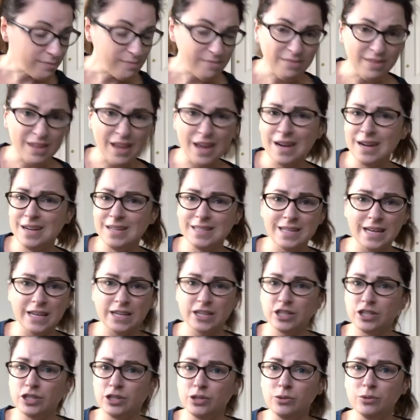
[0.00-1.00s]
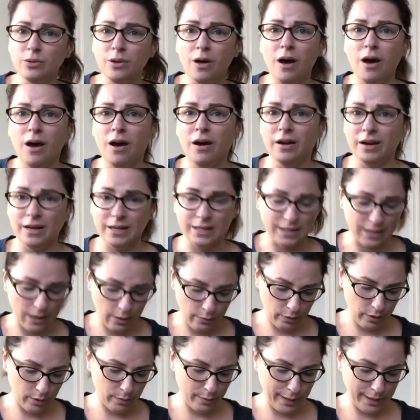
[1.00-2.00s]
and it takes too long. It's
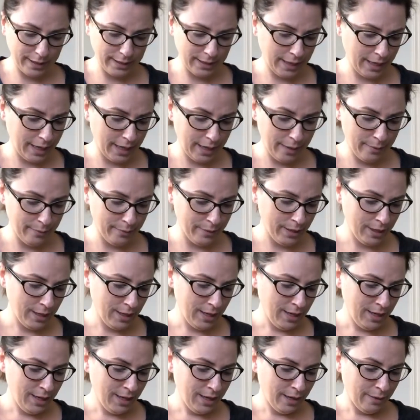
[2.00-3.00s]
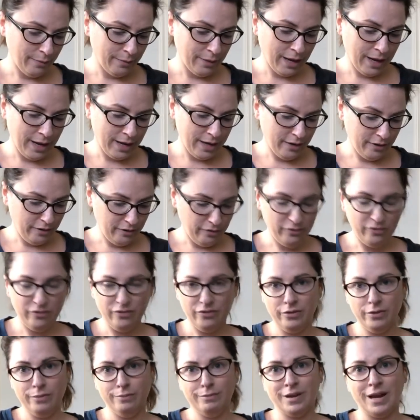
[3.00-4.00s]
not worth my time. I'm kind
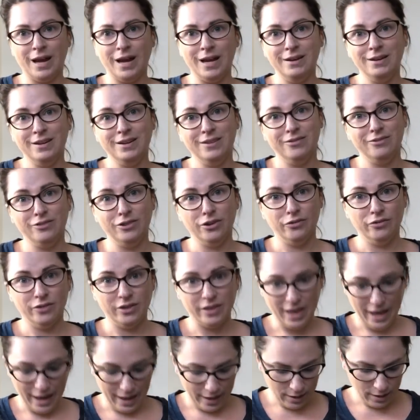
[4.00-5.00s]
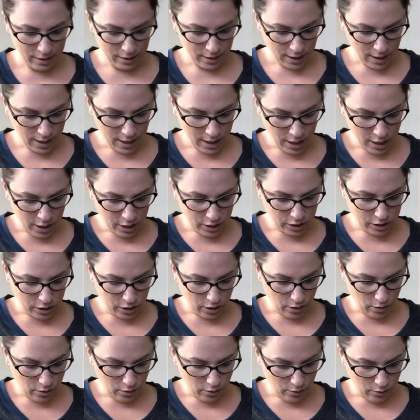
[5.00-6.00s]
of over that.
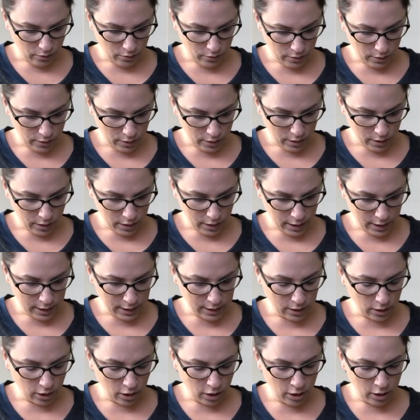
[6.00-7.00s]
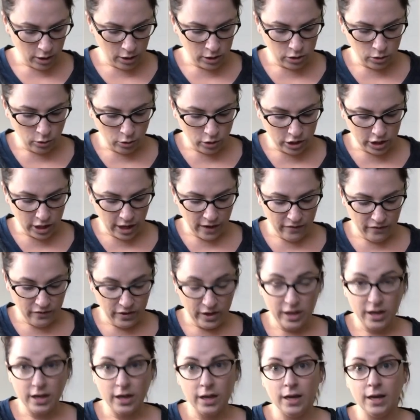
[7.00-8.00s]
So these are Dolce
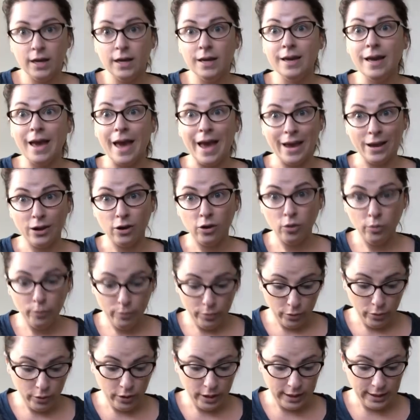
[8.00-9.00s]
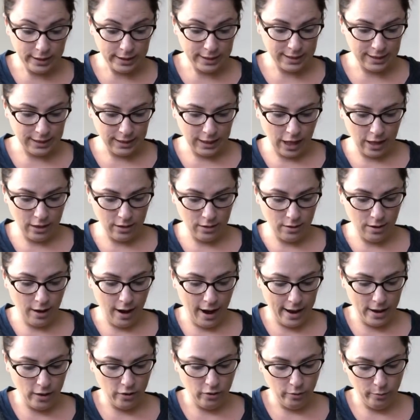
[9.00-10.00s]
Vita ankle booties, leather
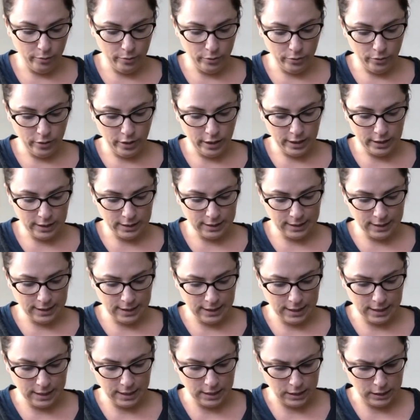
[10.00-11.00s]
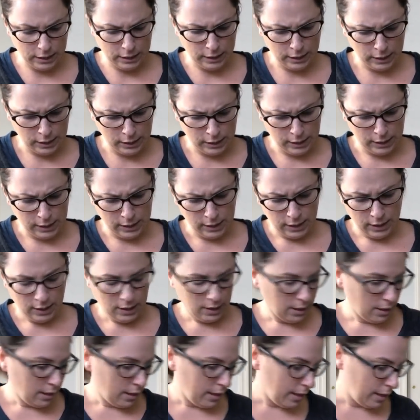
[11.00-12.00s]
ankle booties
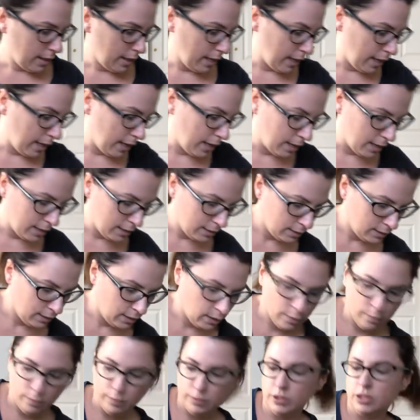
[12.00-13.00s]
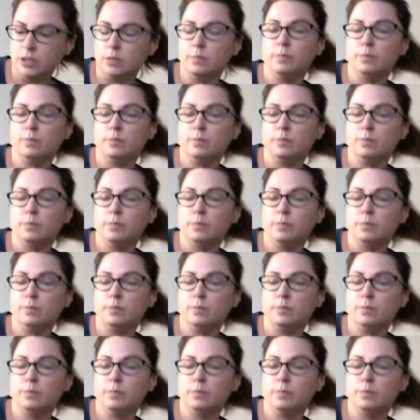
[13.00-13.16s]
and they're just